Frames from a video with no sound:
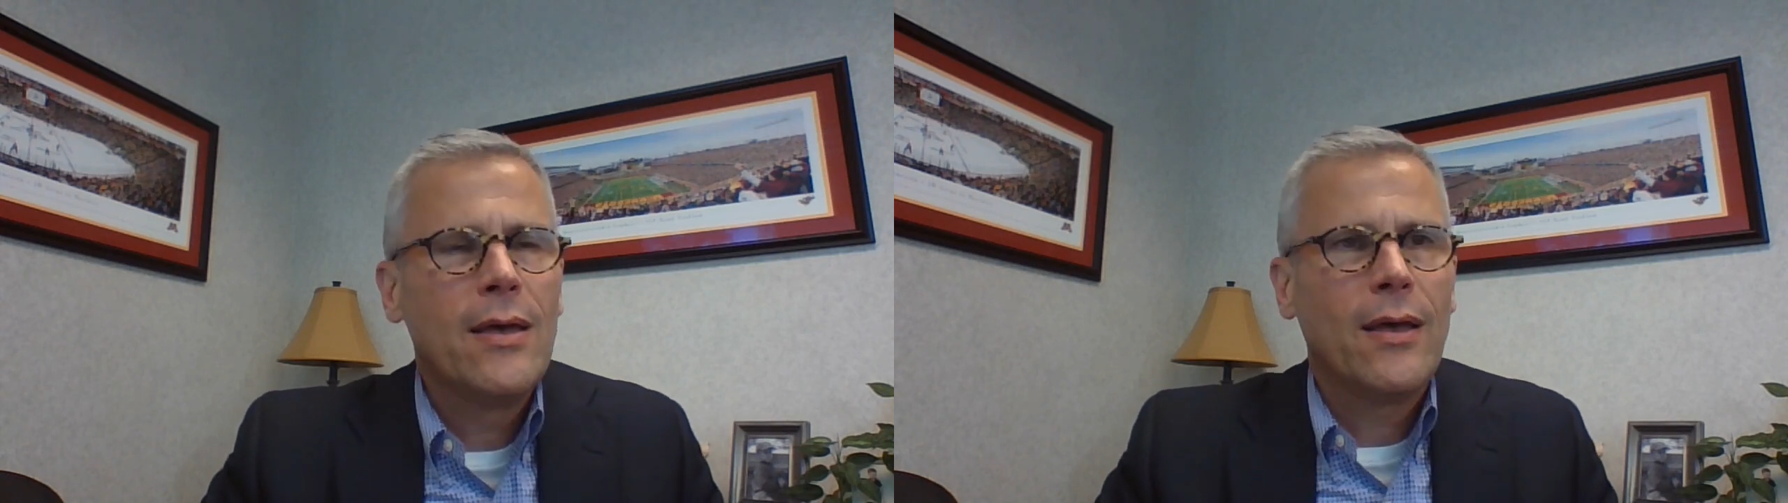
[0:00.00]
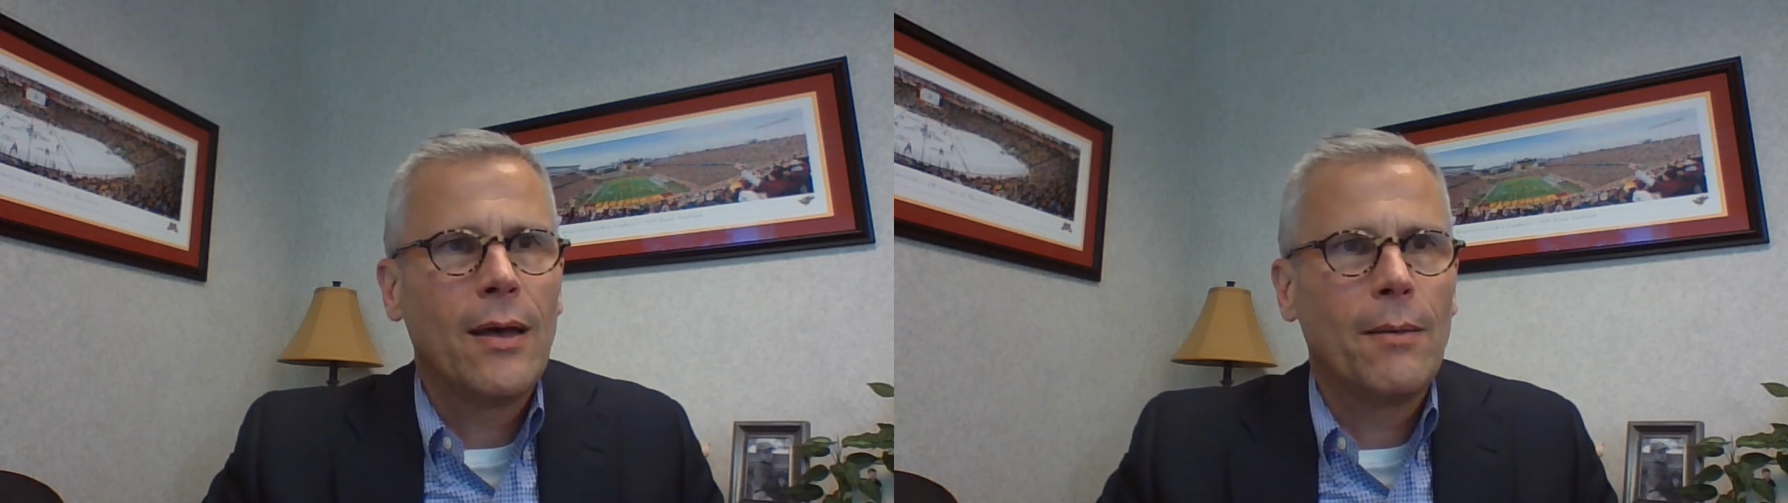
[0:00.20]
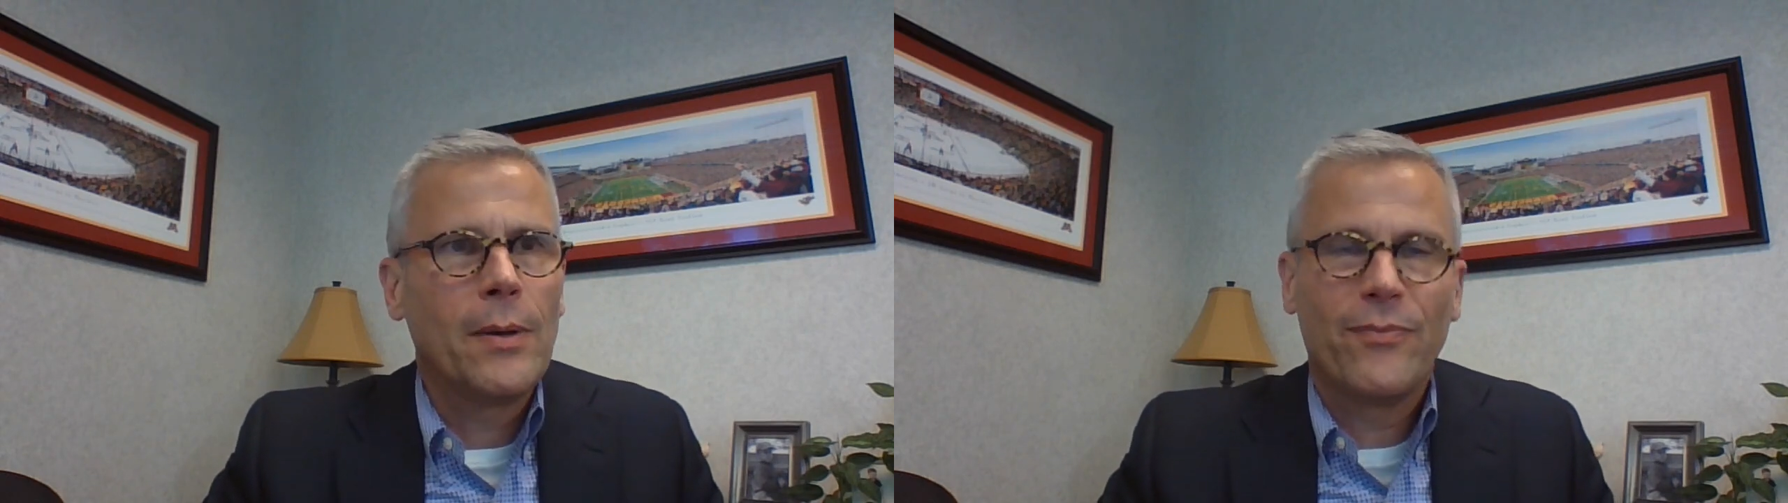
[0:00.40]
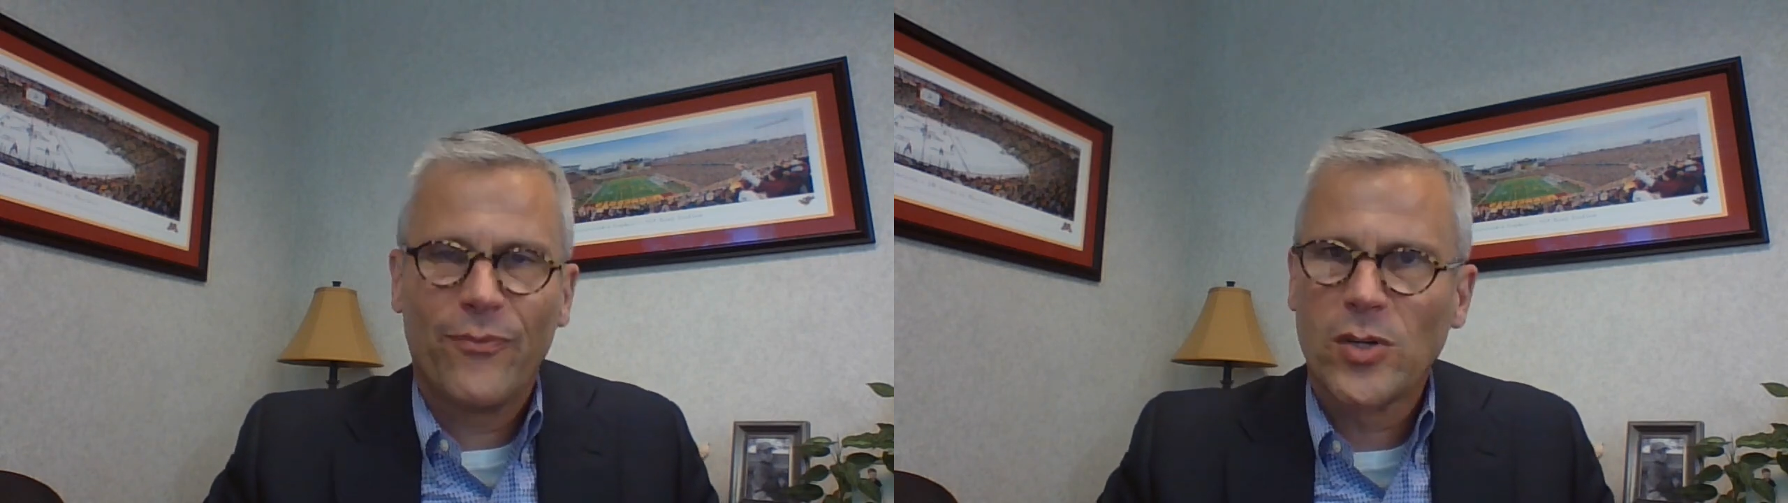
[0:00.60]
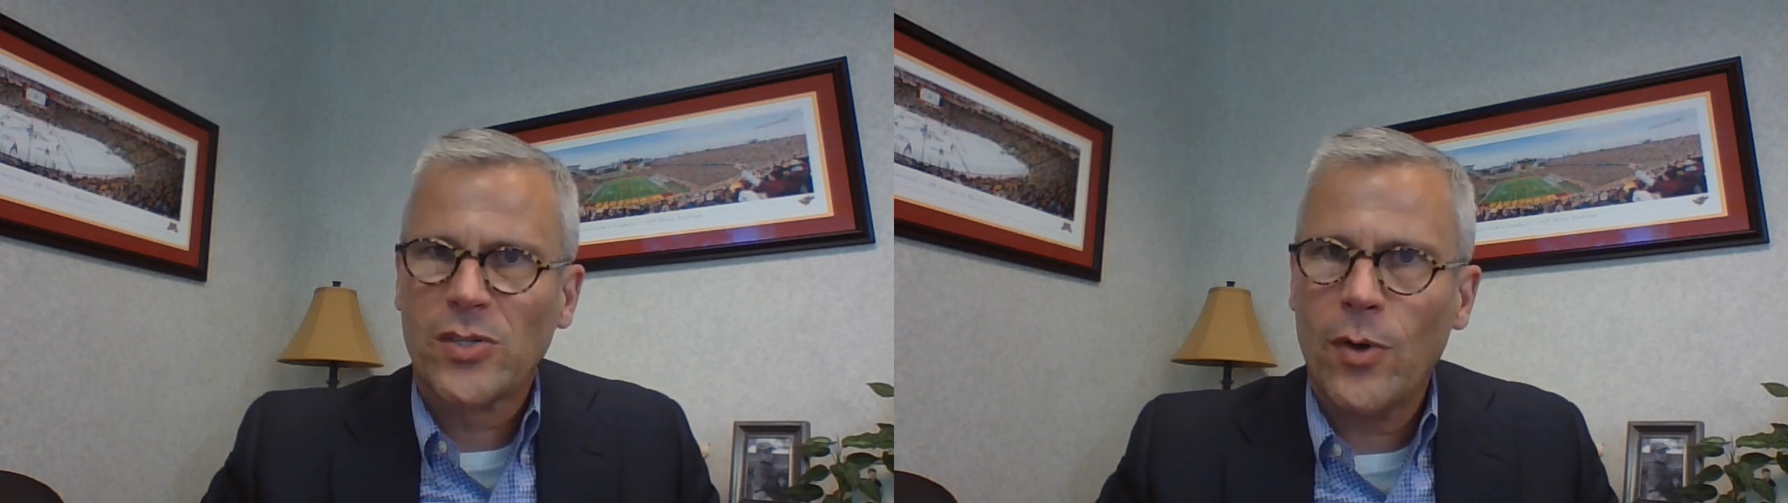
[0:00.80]
But
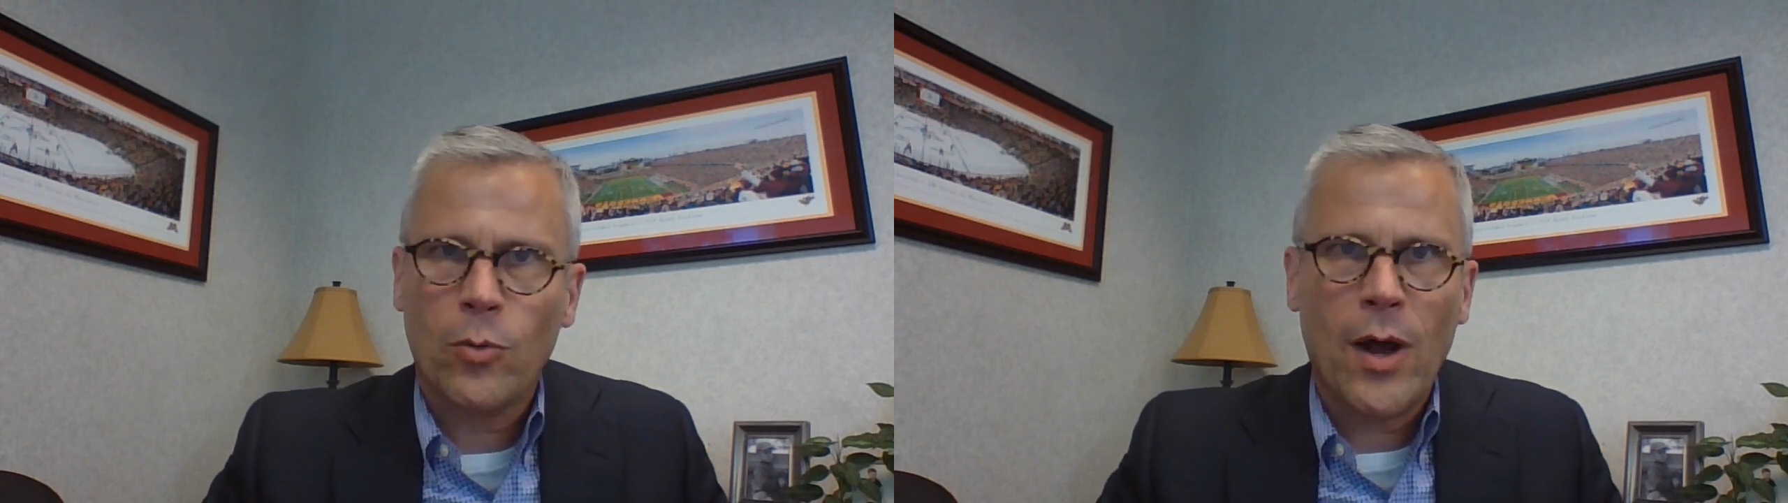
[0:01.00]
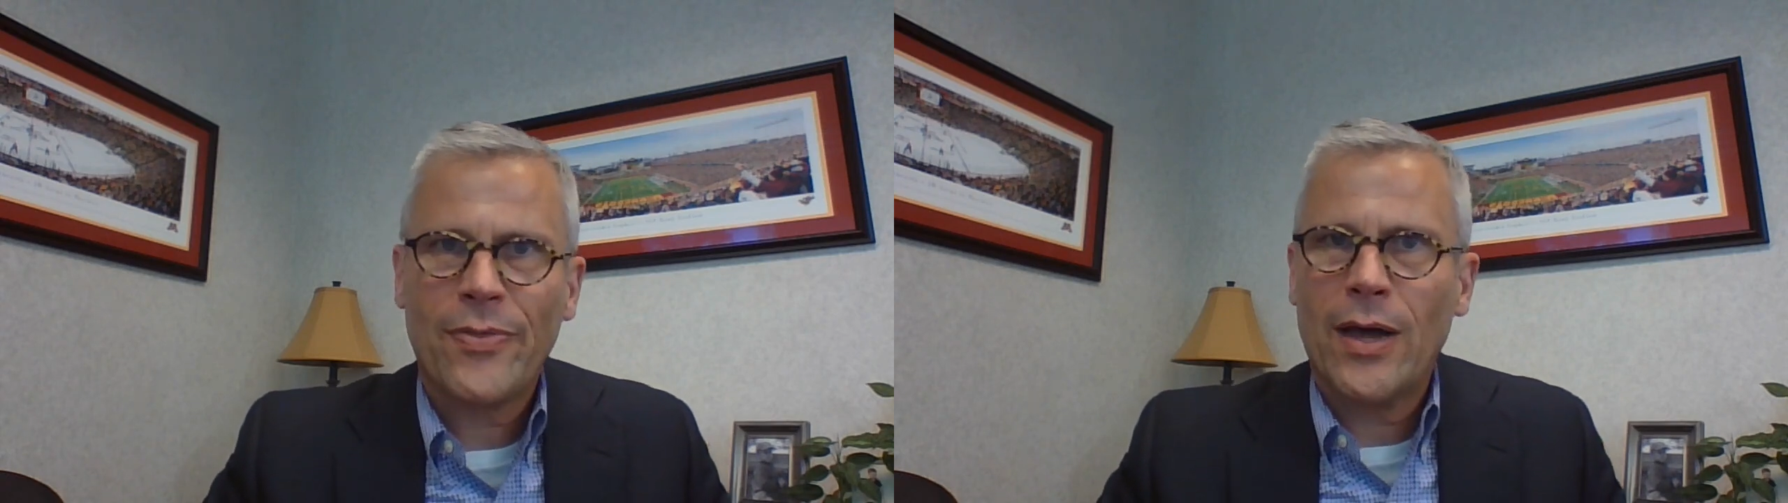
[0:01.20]
first of all, Roth